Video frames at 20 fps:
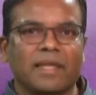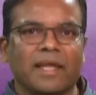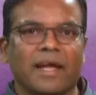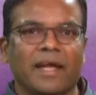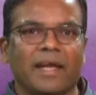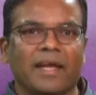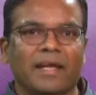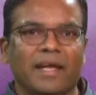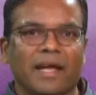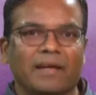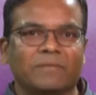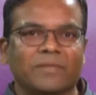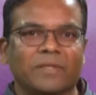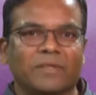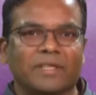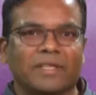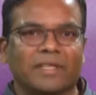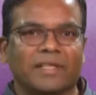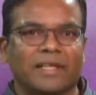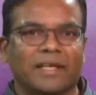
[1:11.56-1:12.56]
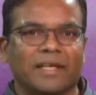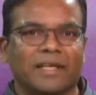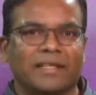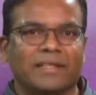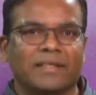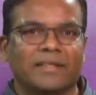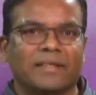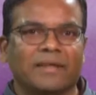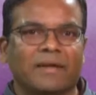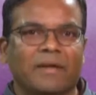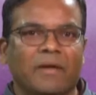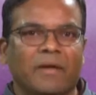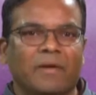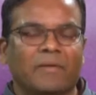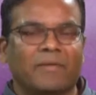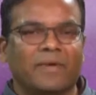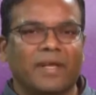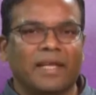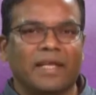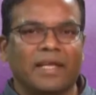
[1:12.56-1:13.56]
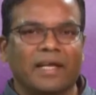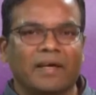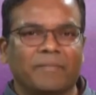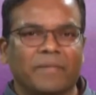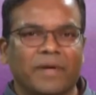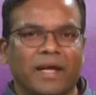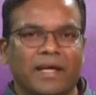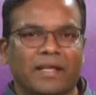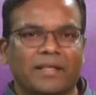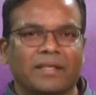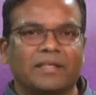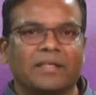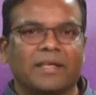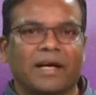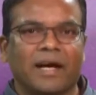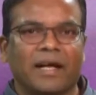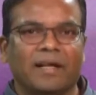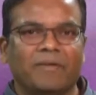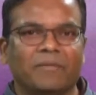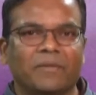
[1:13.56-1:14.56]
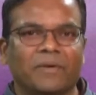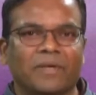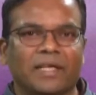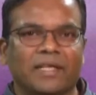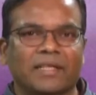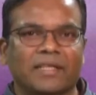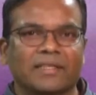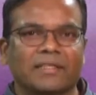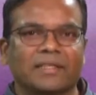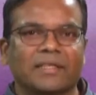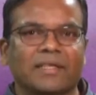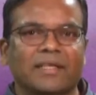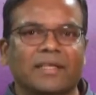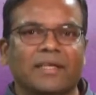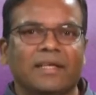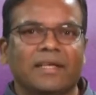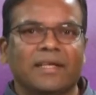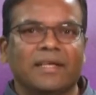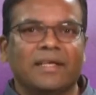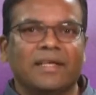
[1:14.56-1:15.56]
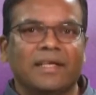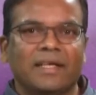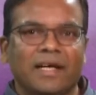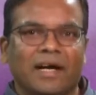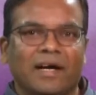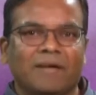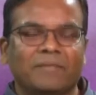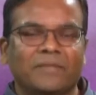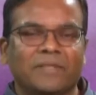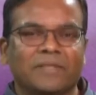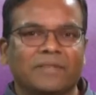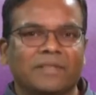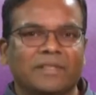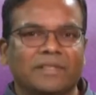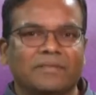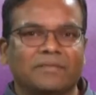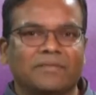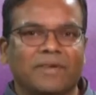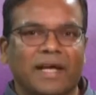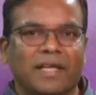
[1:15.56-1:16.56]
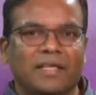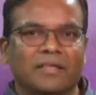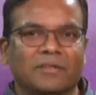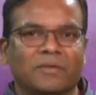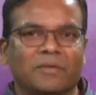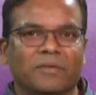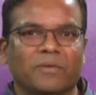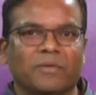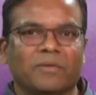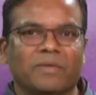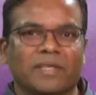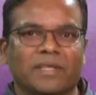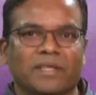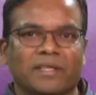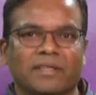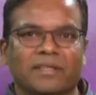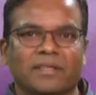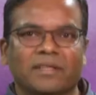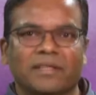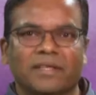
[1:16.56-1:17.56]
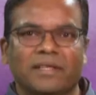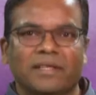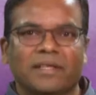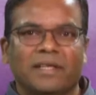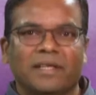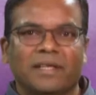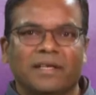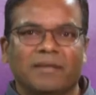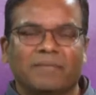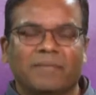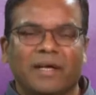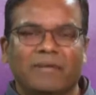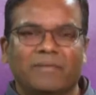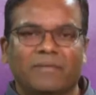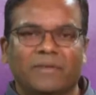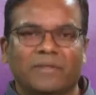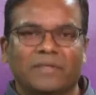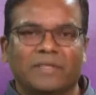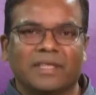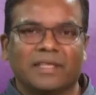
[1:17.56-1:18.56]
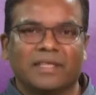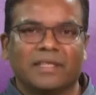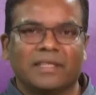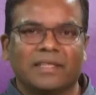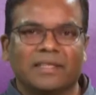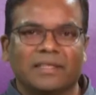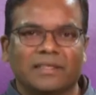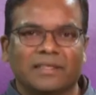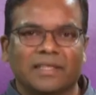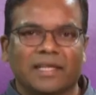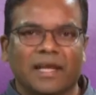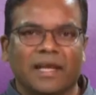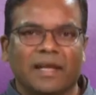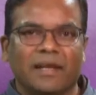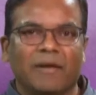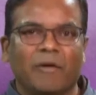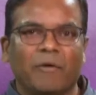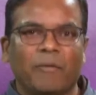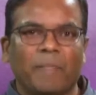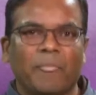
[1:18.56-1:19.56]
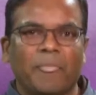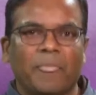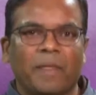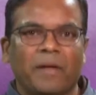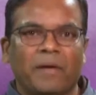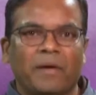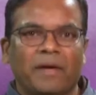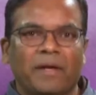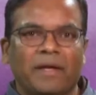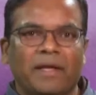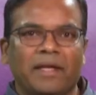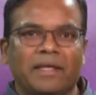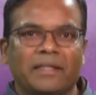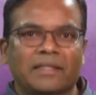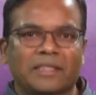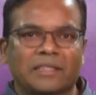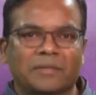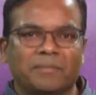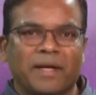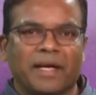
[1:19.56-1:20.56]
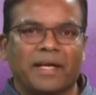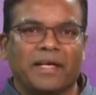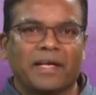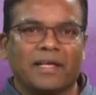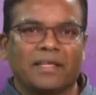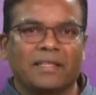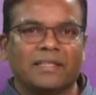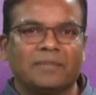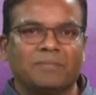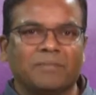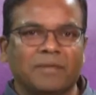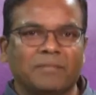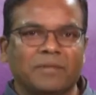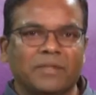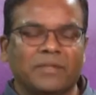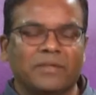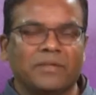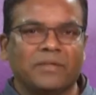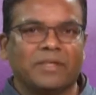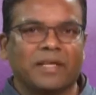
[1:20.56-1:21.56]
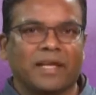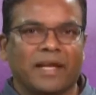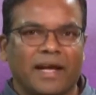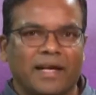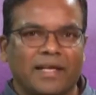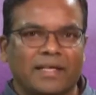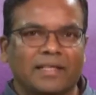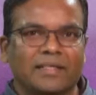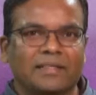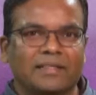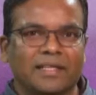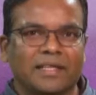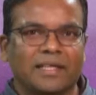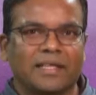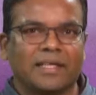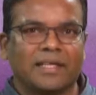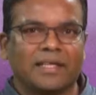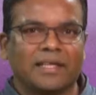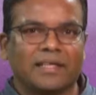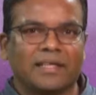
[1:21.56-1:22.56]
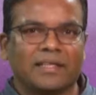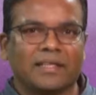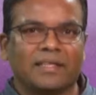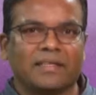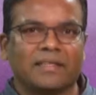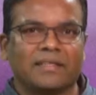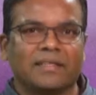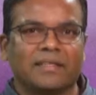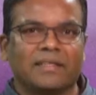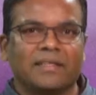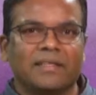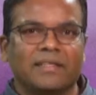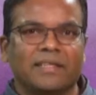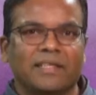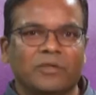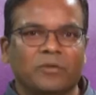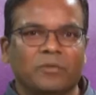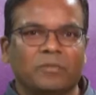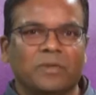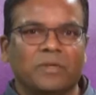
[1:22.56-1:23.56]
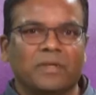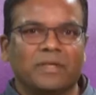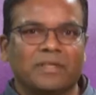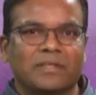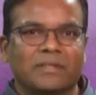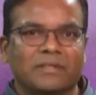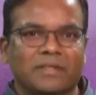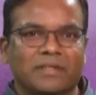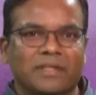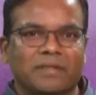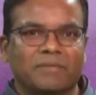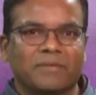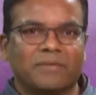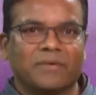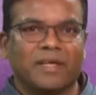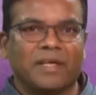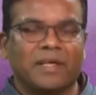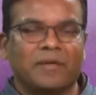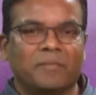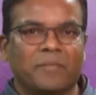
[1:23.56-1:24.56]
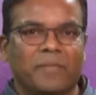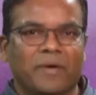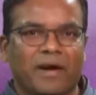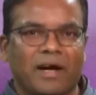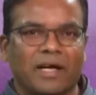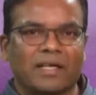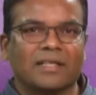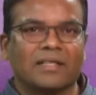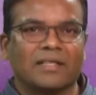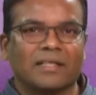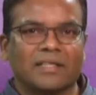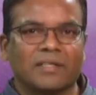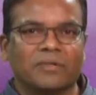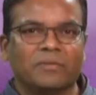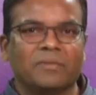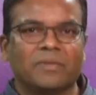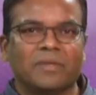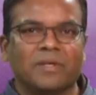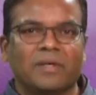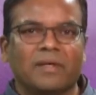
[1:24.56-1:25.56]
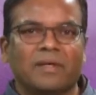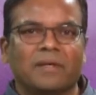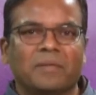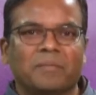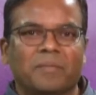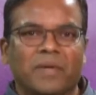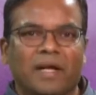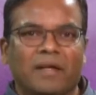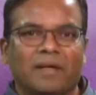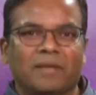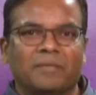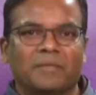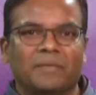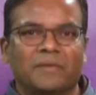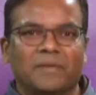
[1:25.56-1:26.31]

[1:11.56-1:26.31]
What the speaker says: encapsulated in it. When he applied high voltages, he observed this faint glow in the nearby fluorescent screen. He suspected this may be due to the light generated in the tube. So, therefore, he blocked the tube by